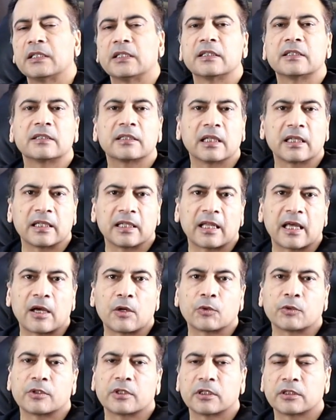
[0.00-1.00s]
is
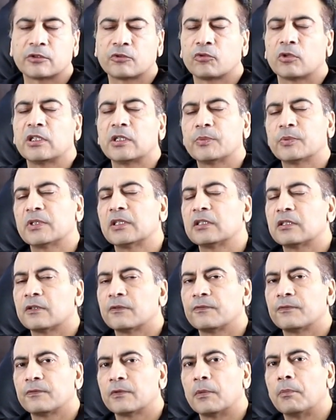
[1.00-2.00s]
allowed, 20%
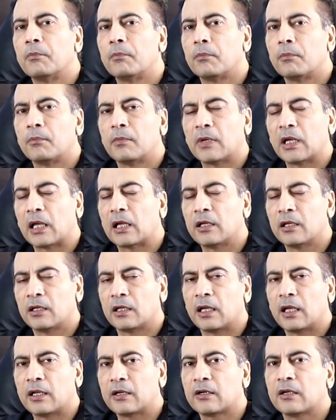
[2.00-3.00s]
of
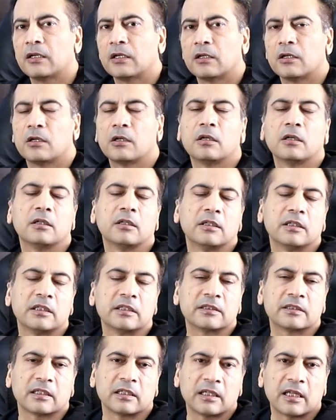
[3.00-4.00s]
error
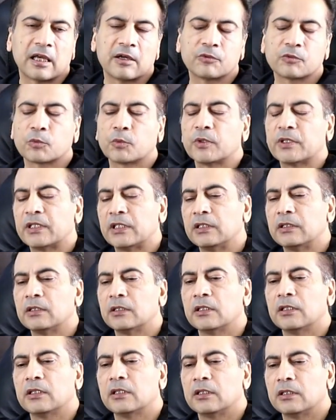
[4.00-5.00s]
is allowed
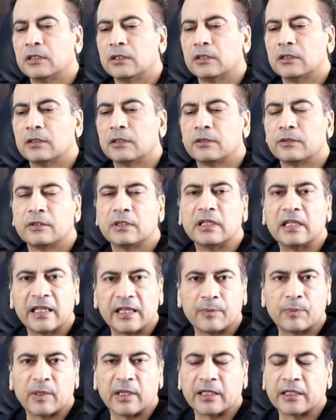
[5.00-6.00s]
within the
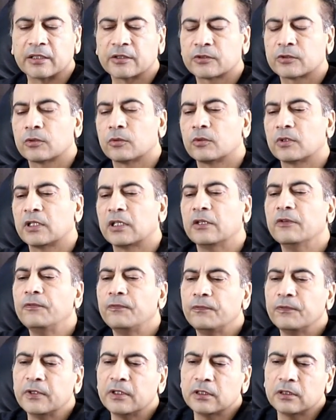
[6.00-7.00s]
labeling. So
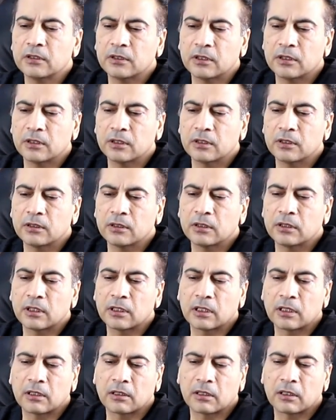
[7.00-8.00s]
if the
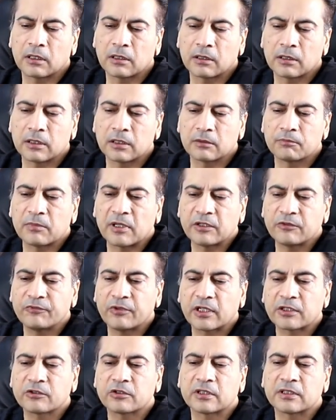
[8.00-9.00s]

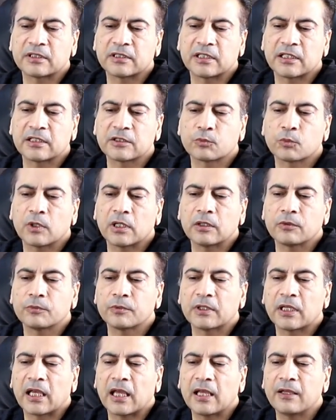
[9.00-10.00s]
manufacturer says, well,
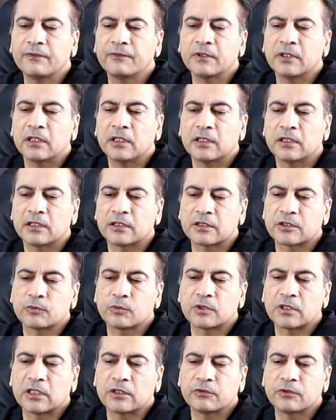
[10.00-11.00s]
we have a
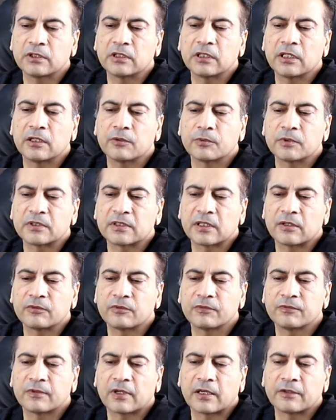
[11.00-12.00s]
situation here with
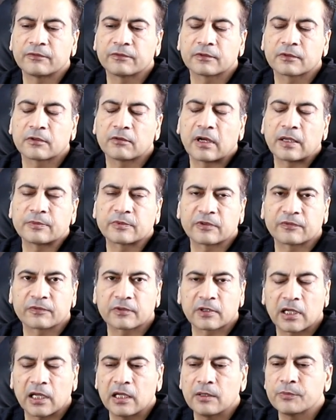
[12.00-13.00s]
75 grams of
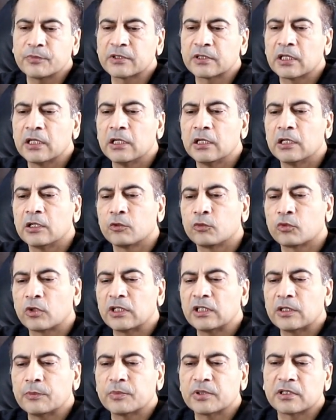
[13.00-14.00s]
carbs,
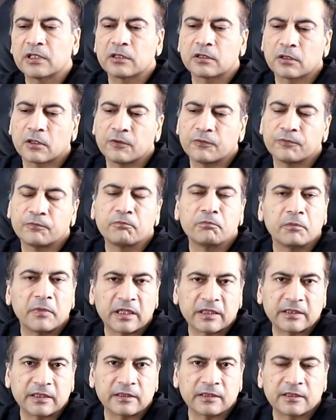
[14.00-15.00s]
20% off
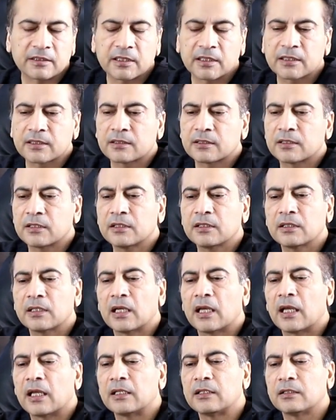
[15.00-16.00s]
makes it 60,
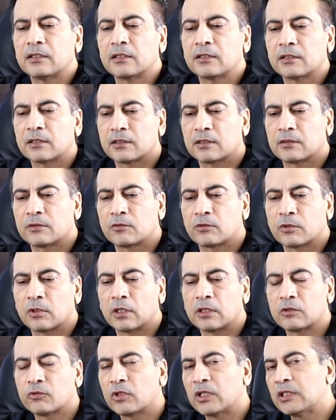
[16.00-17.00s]
and
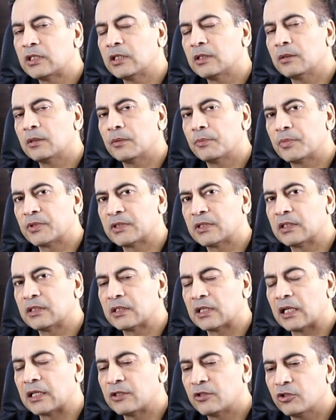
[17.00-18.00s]
a
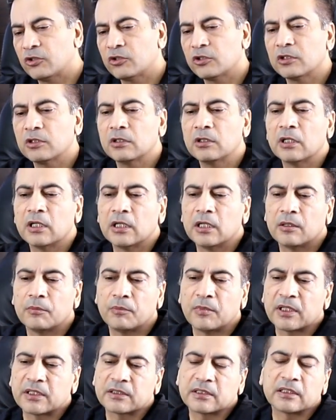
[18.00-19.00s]
20% addition
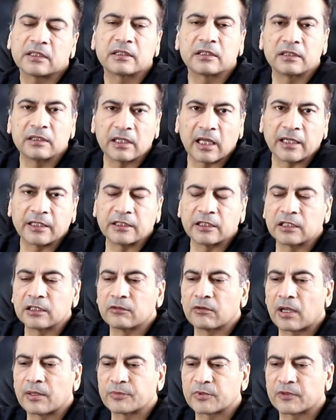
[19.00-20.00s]
makes it 90
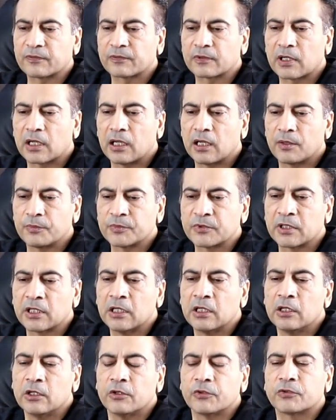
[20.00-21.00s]
grams of carbs.
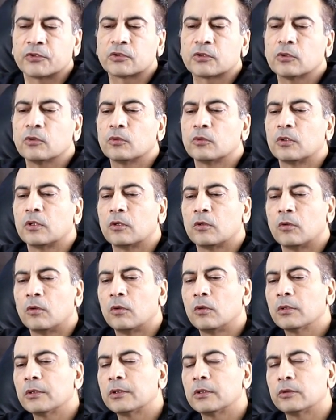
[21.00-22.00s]
So
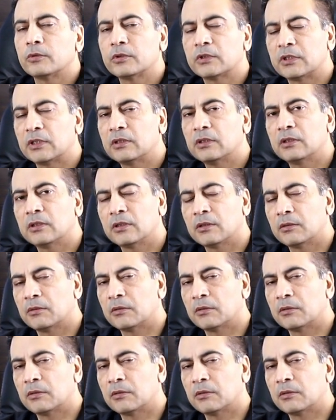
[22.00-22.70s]
although the